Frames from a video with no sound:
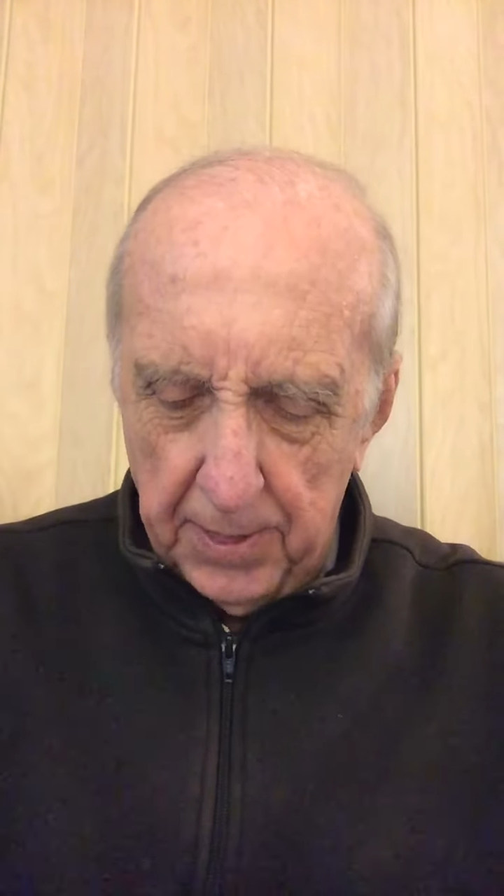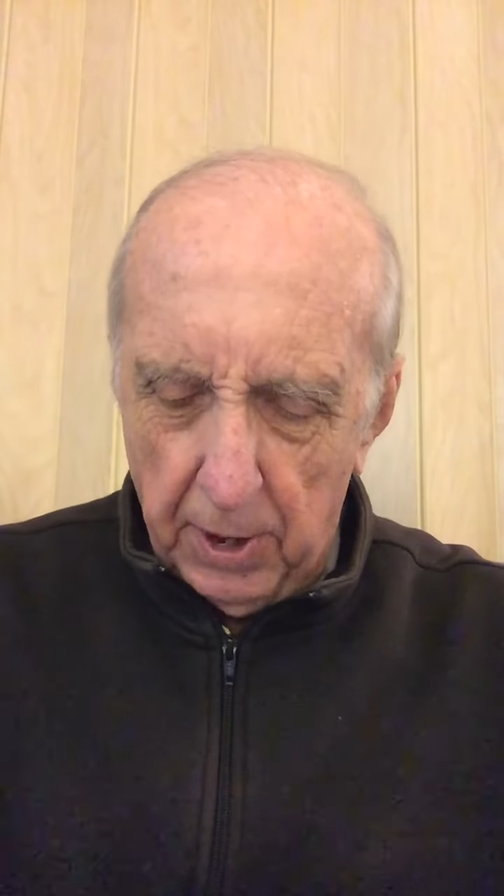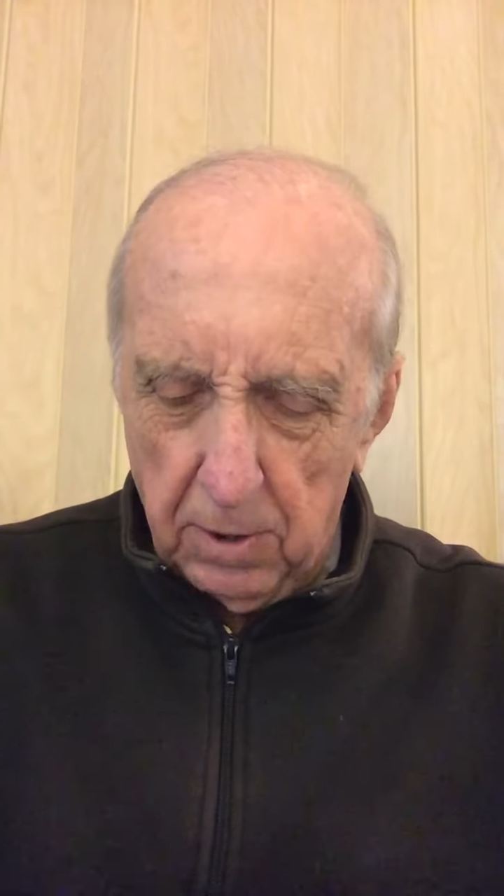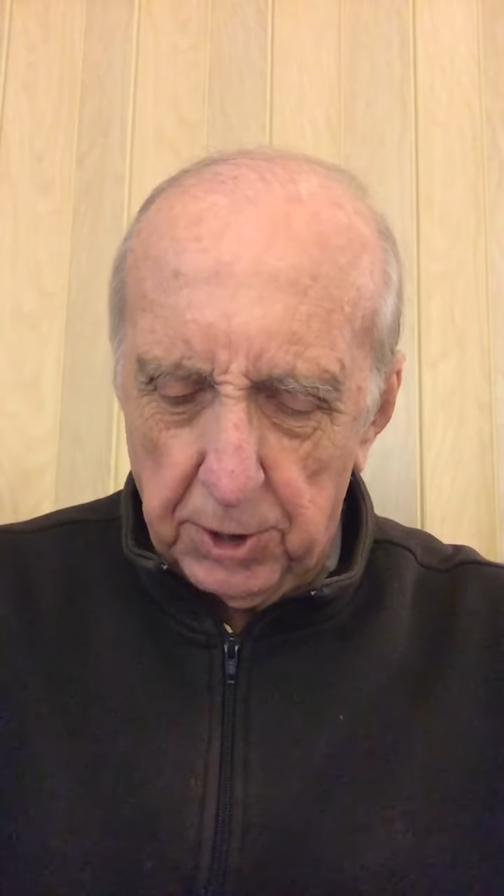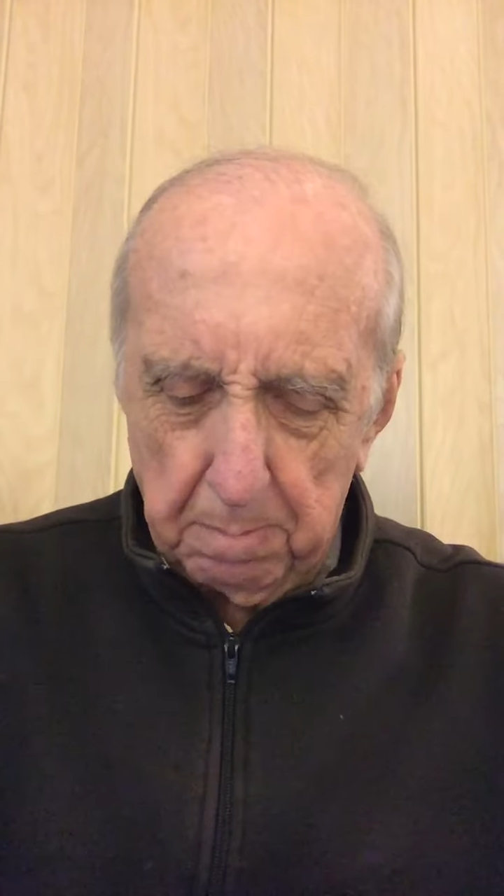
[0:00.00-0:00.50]

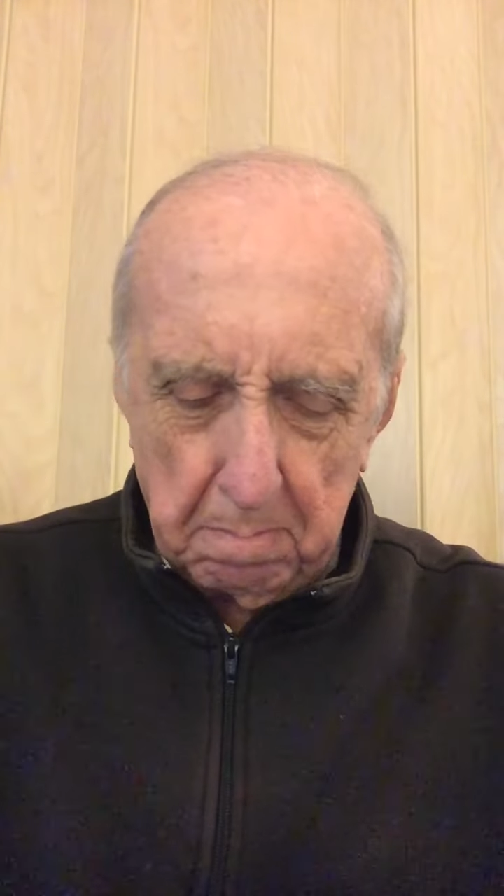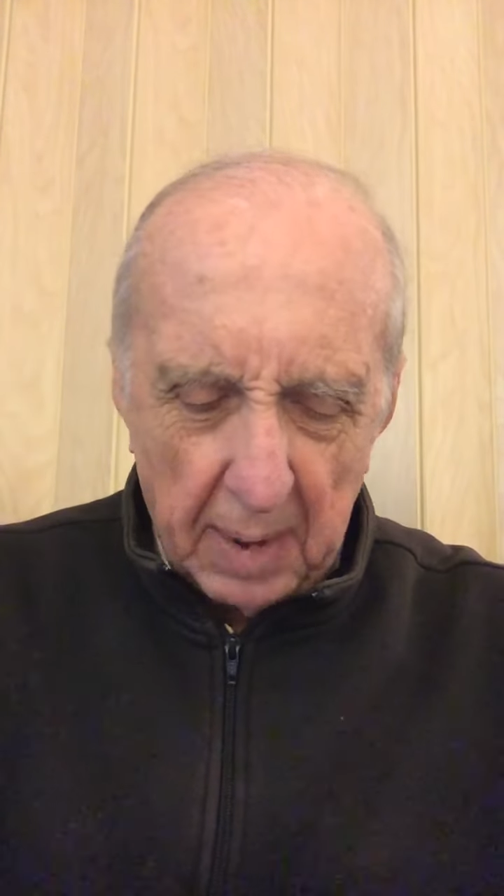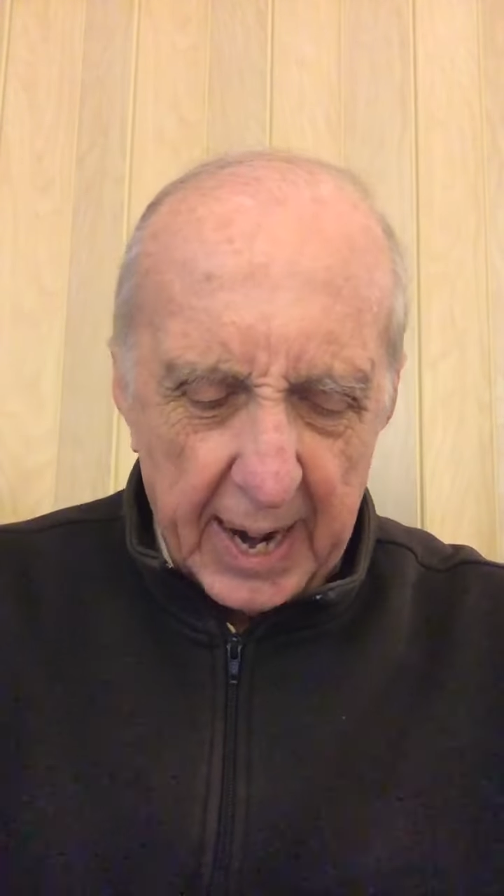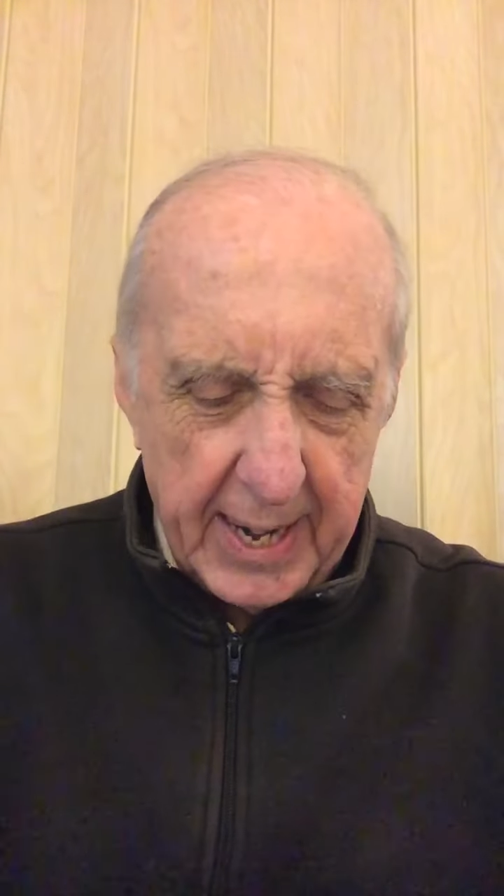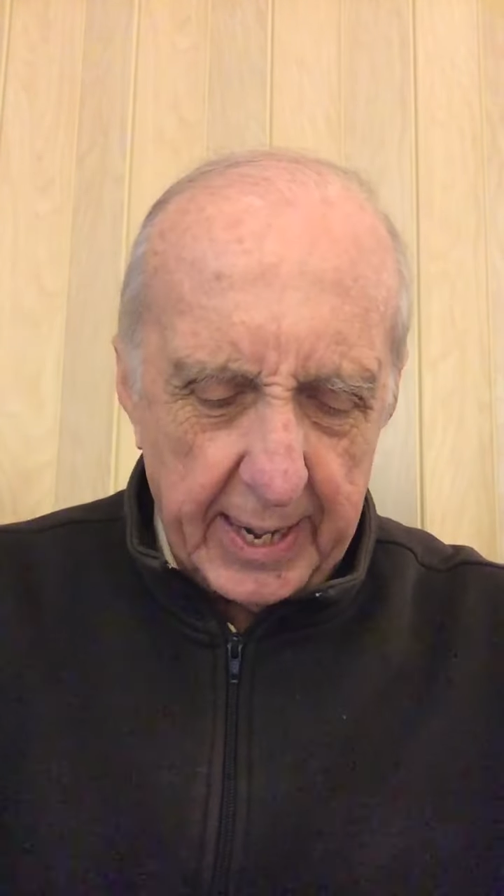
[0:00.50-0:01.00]
those
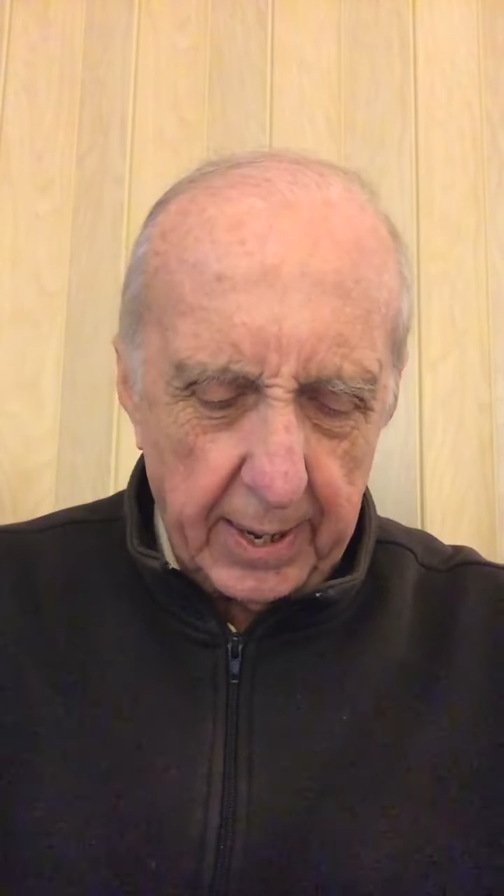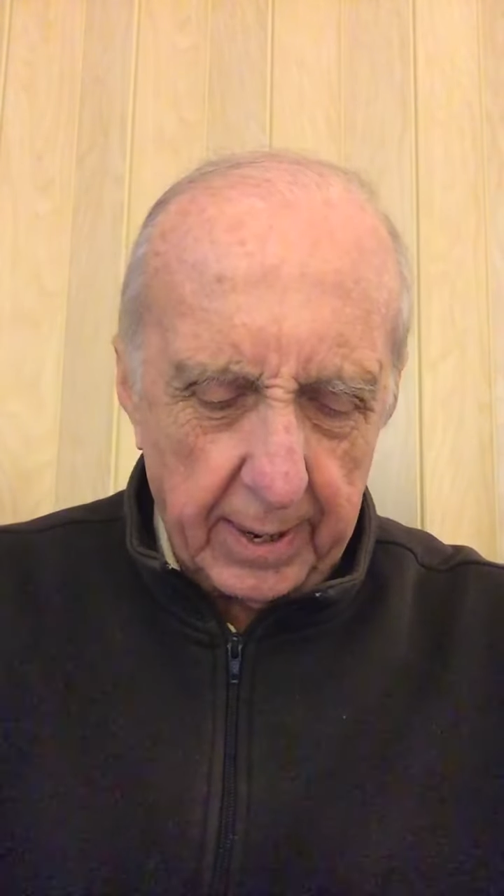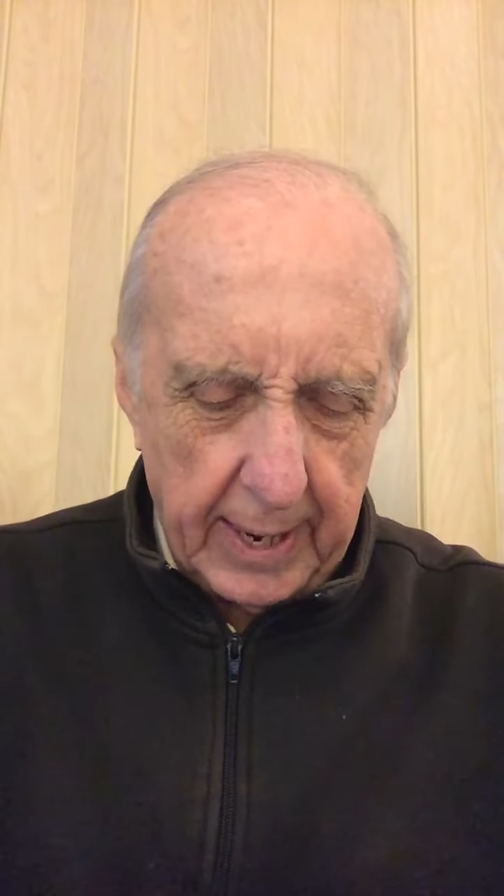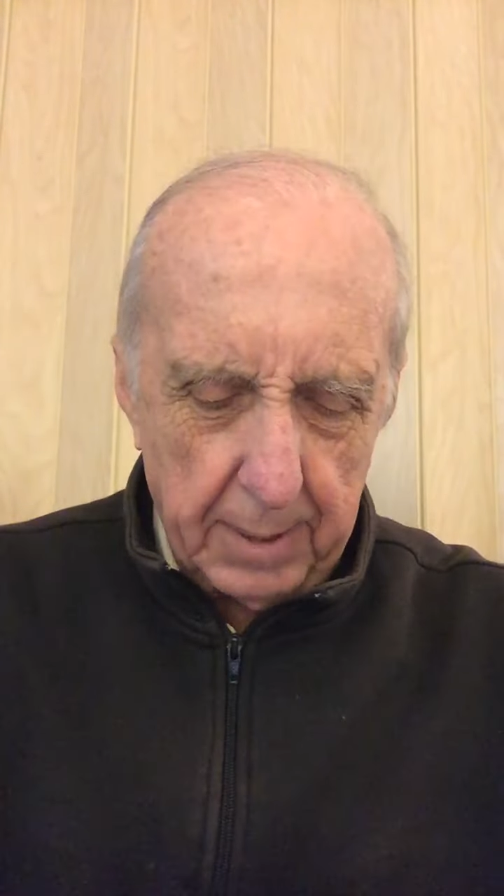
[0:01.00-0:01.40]
mightier